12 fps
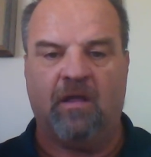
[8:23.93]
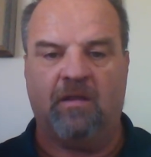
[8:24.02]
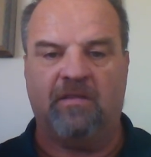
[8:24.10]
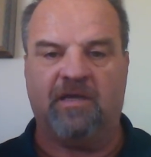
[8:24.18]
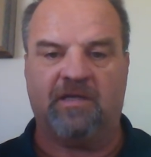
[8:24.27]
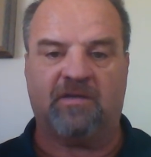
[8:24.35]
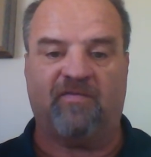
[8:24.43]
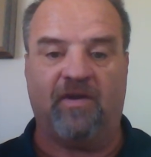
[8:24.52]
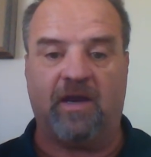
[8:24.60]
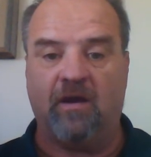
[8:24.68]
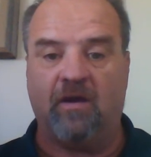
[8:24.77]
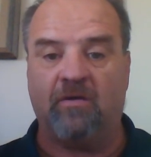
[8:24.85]
This
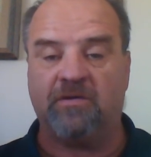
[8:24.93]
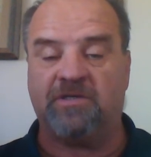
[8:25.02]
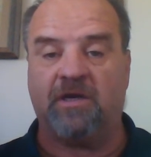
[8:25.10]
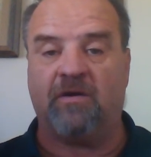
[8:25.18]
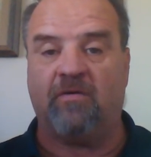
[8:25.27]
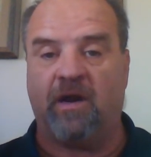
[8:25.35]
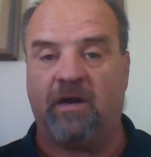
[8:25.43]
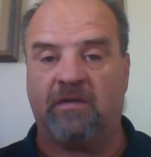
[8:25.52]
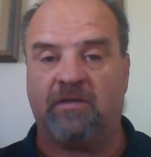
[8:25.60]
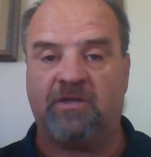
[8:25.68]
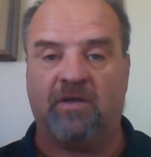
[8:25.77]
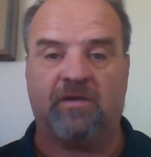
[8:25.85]
video is
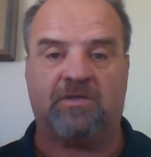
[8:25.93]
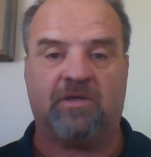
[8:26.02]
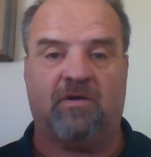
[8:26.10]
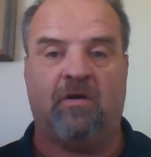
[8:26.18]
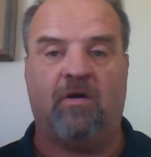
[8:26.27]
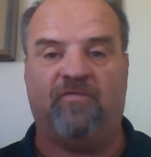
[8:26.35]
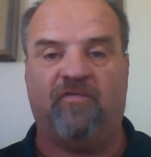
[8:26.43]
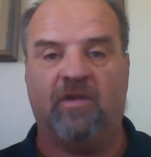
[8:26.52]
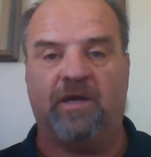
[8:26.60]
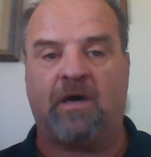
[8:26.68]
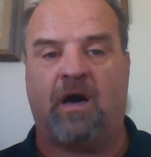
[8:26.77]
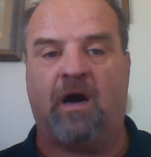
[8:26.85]
generated so that you'll
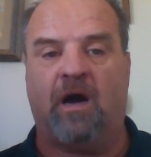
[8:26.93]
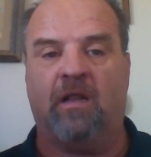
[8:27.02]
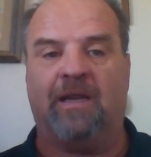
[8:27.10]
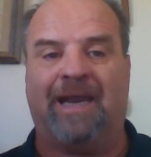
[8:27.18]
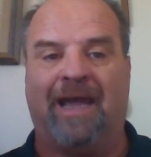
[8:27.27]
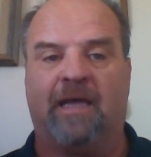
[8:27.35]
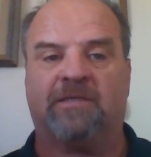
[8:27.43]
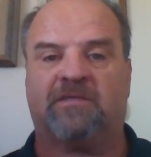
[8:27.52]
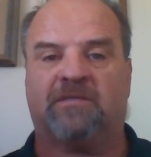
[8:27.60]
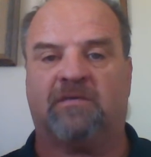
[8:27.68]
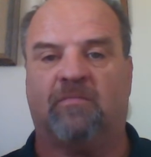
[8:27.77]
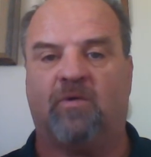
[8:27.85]
hopefully call and
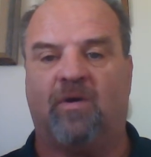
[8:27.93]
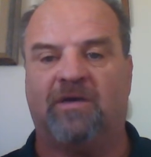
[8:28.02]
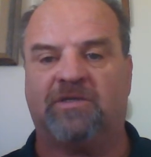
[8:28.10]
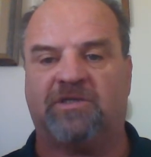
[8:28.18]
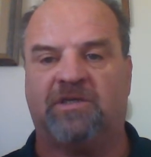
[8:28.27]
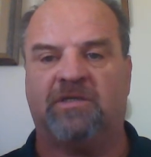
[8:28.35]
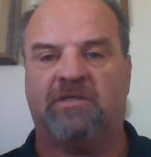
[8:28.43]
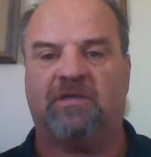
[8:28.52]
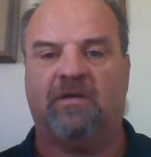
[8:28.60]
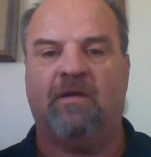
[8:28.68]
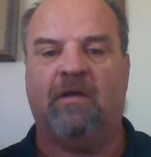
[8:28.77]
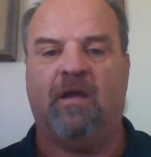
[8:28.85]
ask some questions
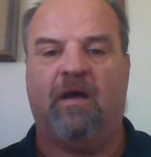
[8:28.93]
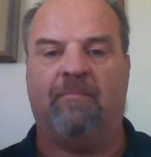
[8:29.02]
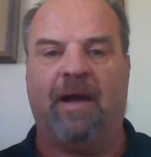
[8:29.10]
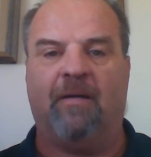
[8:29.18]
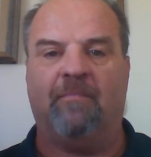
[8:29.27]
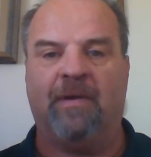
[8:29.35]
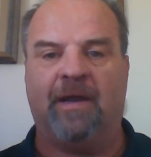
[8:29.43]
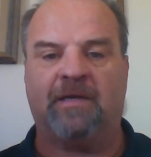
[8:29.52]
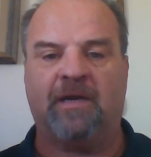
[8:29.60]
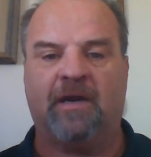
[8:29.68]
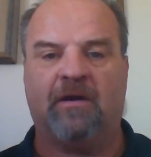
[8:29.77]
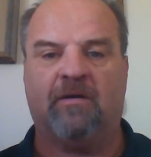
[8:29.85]
about
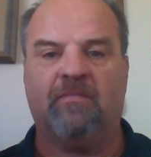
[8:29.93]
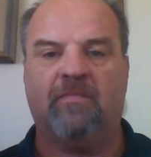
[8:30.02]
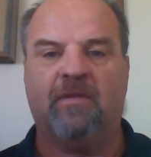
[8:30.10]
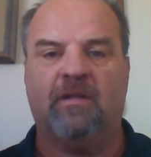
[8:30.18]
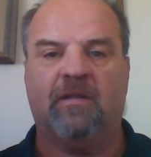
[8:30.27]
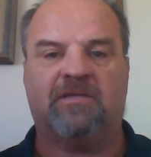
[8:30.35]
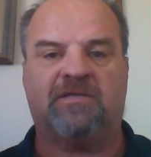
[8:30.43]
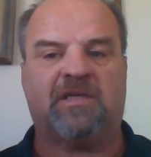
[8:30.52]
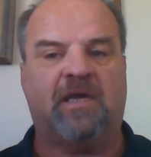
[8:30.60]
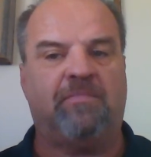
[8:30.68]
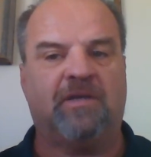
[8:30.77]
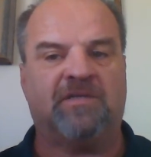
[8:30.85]
Medicare. Let's
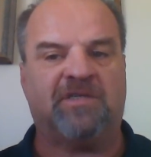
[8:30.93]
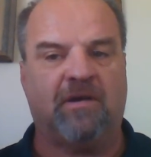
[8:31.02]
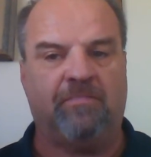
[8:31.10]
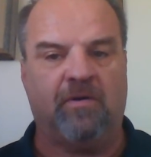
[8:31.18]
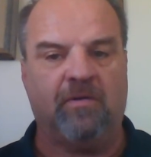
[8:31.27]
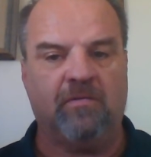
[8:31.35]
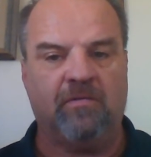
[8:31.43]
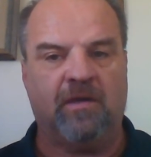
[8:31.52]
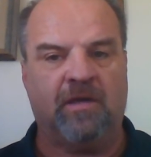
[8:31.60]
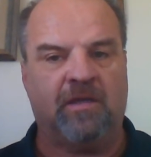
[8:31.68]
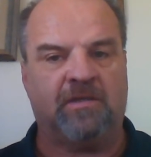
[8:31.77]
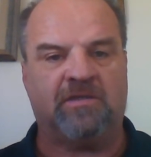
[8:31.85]
keep it simple.
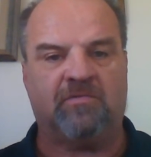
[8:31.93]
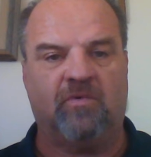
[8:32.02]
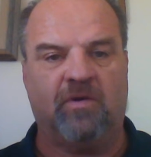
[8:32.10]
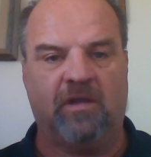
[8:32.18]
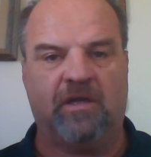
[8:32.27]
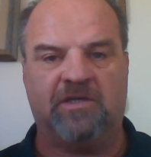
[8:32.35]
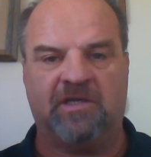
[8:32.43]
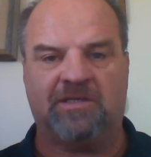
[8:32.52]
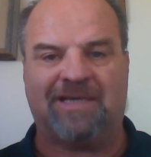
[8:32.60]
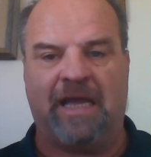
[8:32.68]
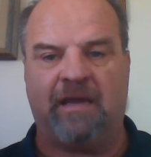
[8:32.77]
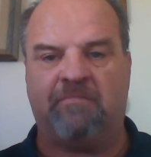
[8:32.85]
It's really
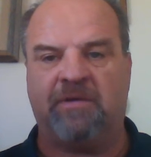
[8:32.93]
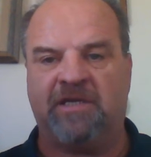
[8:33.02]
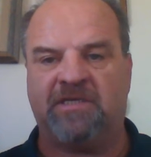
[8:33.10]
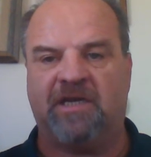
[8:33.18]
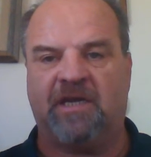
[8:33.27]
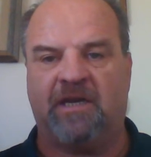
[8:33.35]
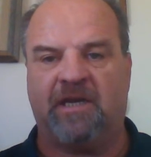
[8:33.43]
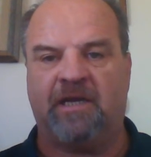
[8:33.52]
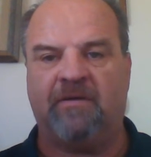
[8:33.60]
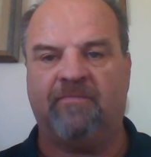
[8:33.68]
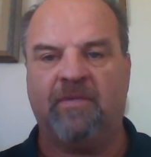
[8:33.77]
just A, B, C, and D.